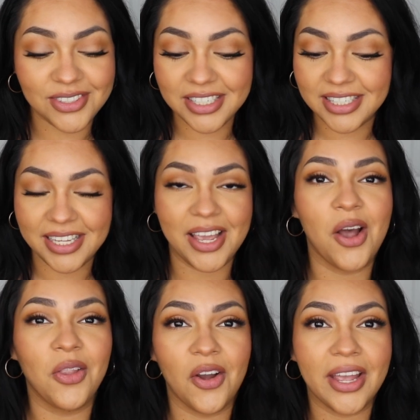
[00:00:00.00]
to see
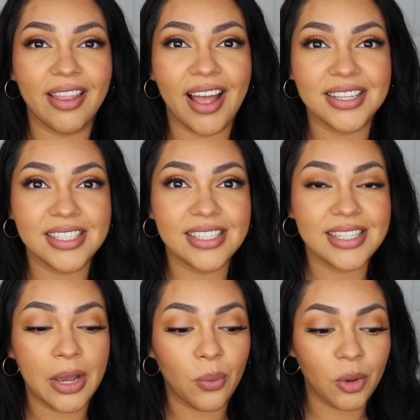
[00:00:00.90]
how long it
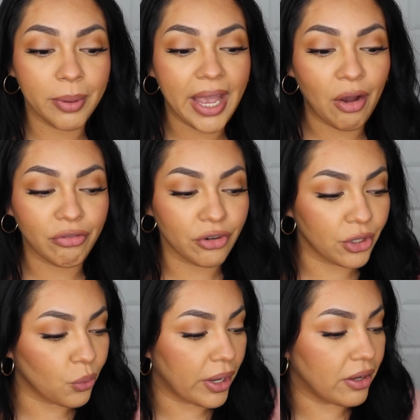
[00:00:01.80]
lasts. I will be out for a
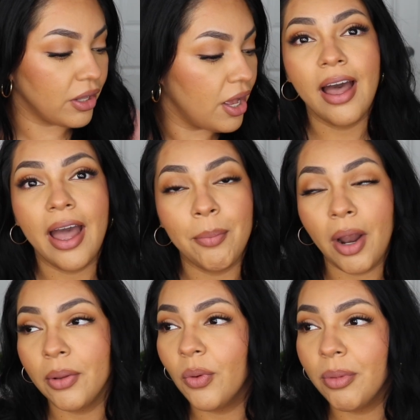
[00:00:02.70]
little while. I
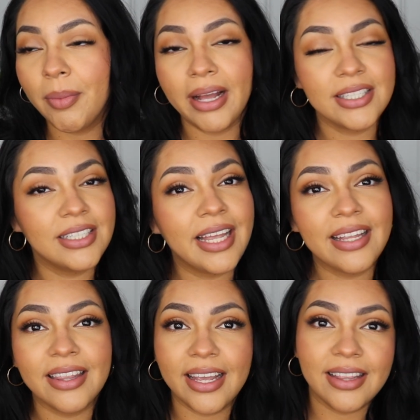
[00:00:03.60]
probably won't be back till
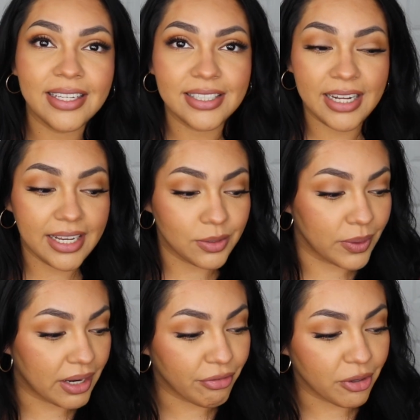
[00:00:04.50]
like late tonight because
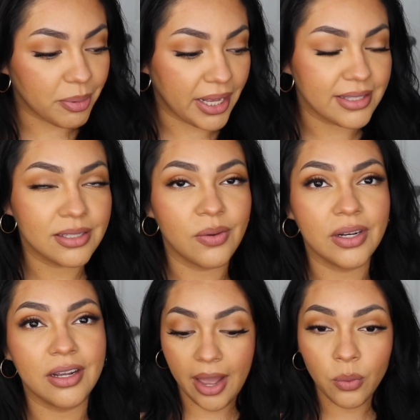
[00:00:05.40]
we got a few plans
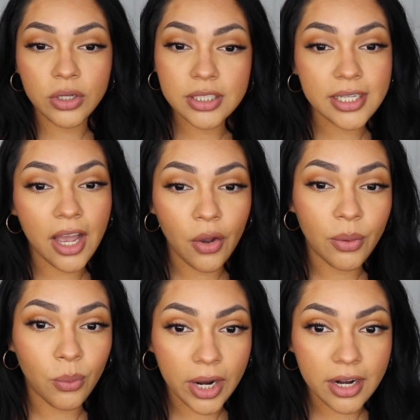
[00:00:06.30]
going on. I will see how
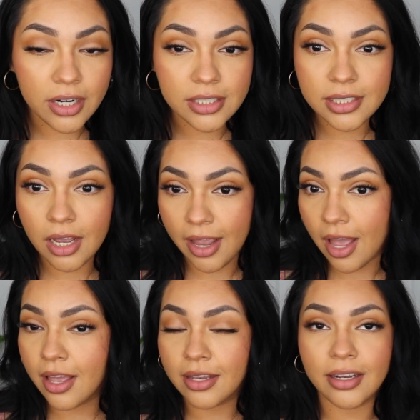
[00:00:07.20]
it wears
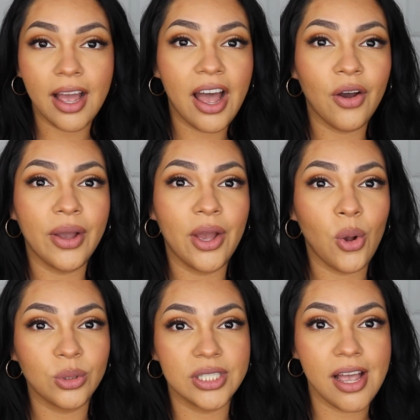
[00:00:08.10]
and how it
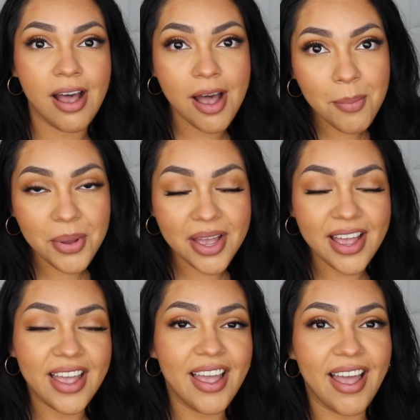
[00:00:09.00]
holds up,
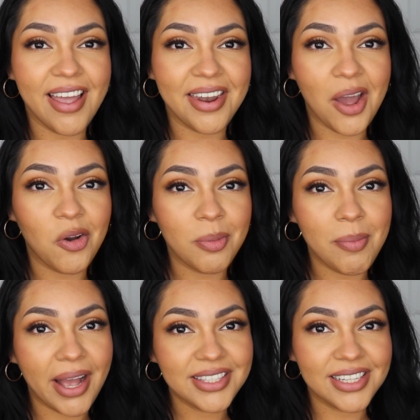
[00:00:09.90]
and I will be
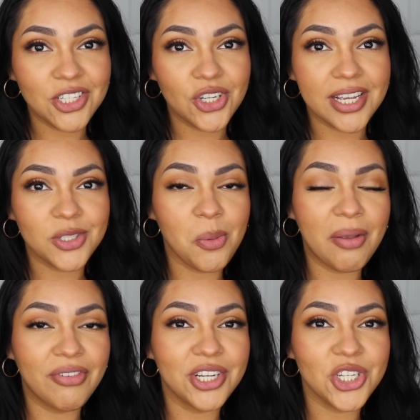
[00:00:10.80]
back to let you guys know
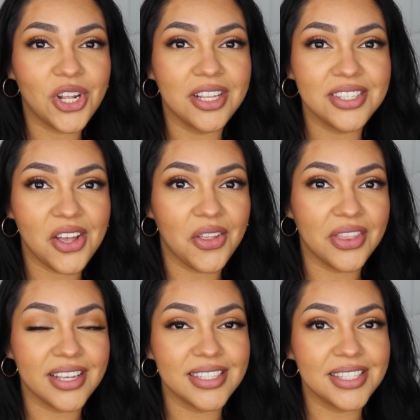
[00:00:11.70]
my finished thoughts
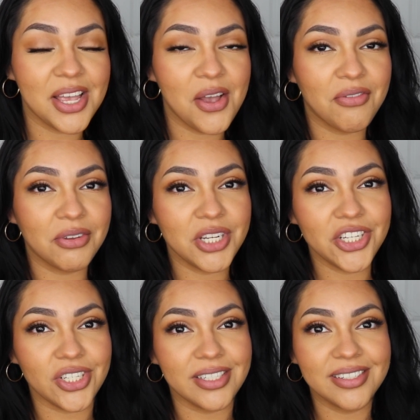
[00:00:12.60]
on this
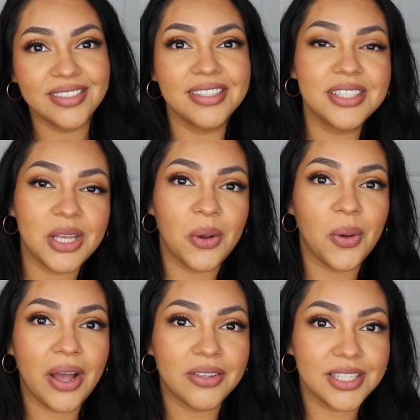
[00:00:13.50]
foundation.
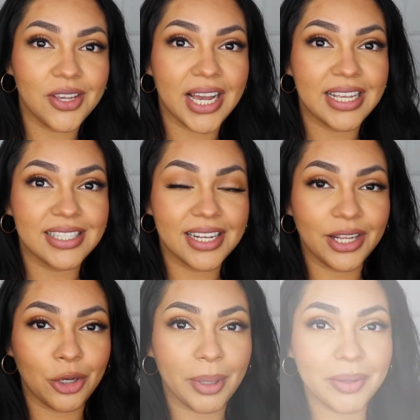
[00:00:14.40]
So I'll see you guys in
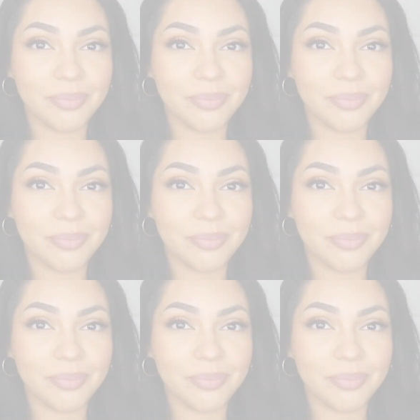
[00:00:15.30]
a little bit.